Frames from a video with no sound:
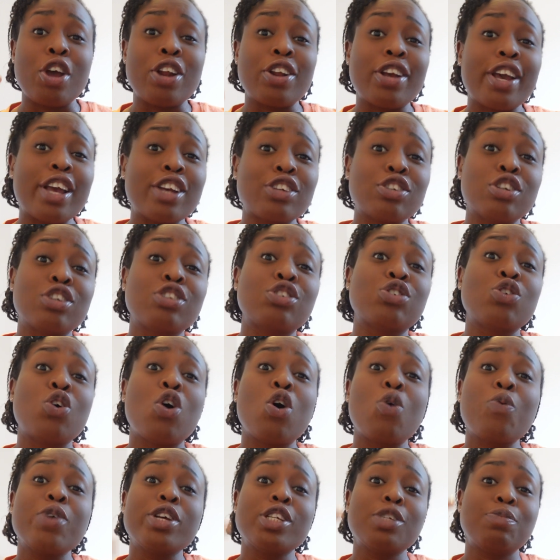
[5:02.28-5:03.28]
education should
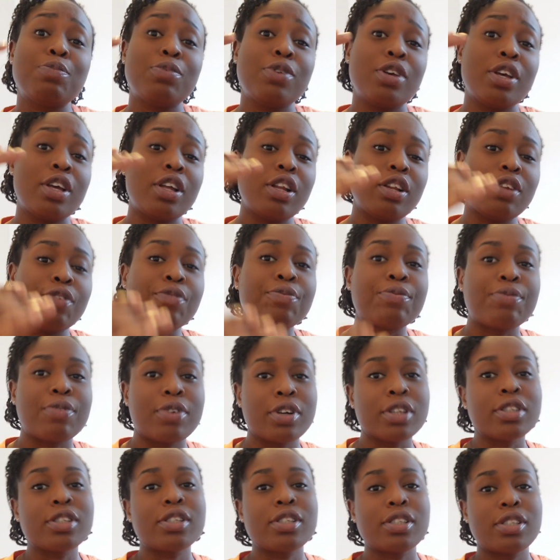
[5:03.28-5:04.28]
always be the
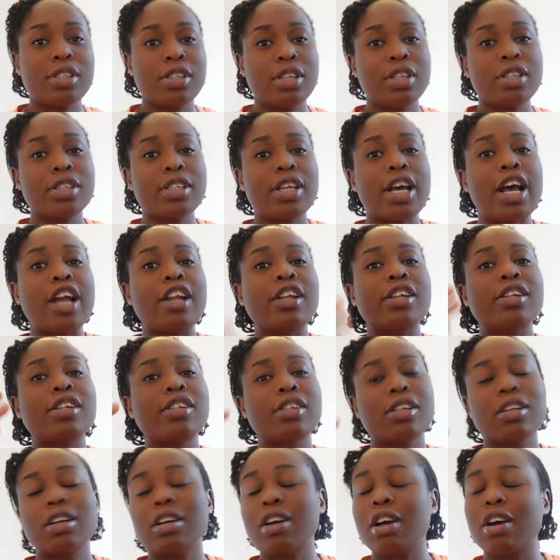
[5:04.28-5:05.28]
front seat,
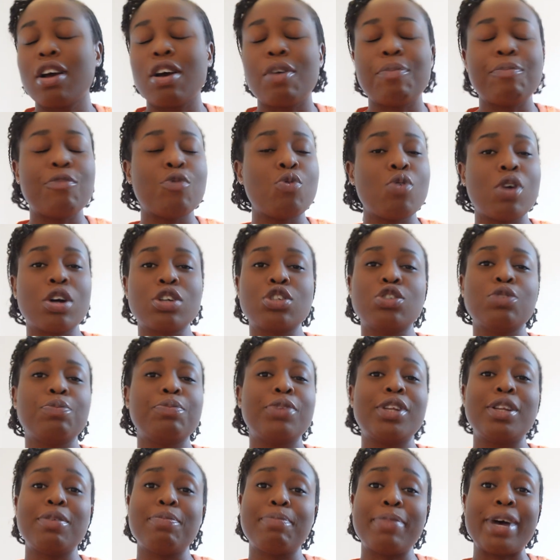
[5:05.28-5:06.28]
and work should
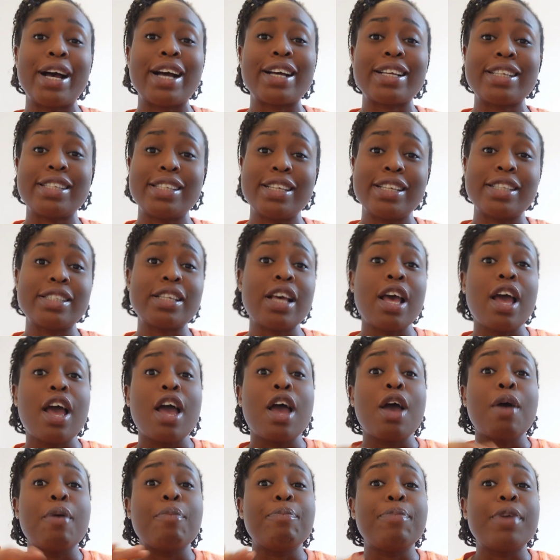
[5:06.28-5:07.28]
be the back seat.
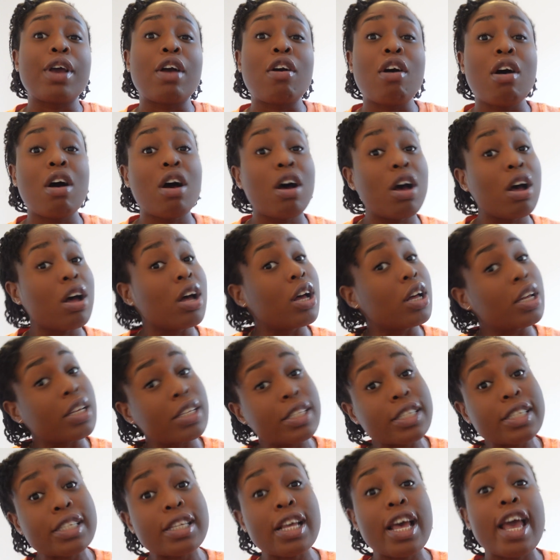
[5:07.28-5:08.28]

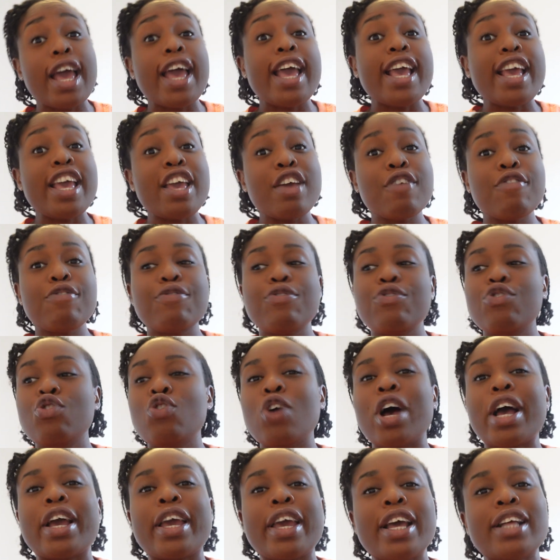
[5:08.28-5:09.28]
Because if
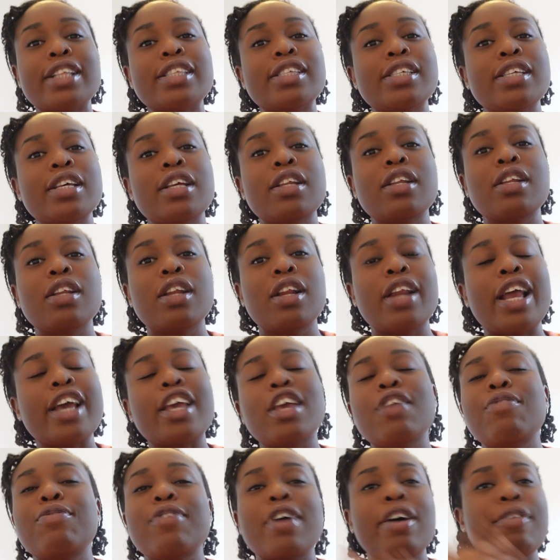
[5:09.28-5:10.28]
you are getting, like,
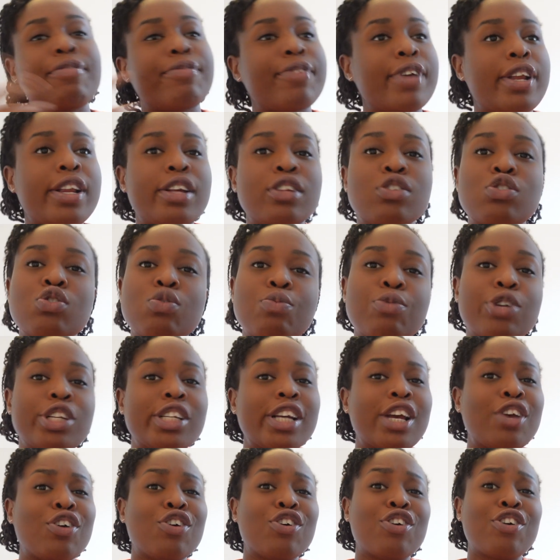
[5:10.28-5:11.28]
if you are failing too
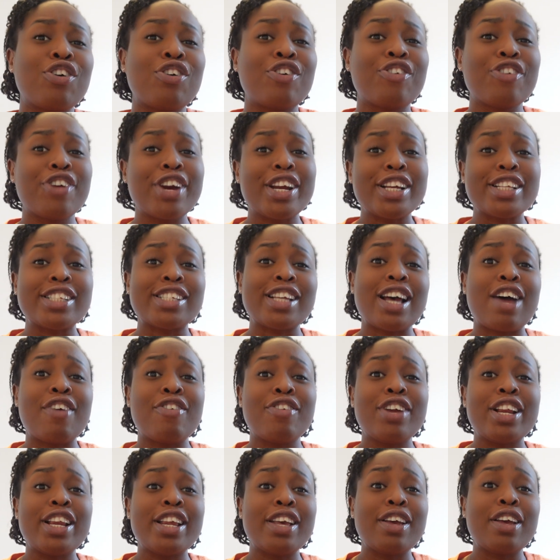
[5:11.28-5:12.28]
much and your grades are
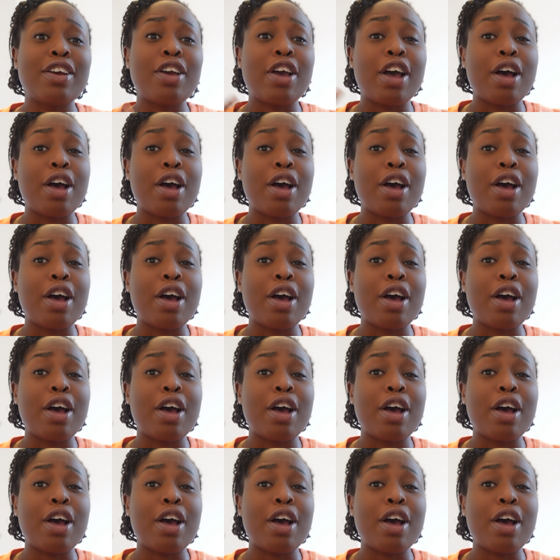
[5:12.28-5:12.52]
really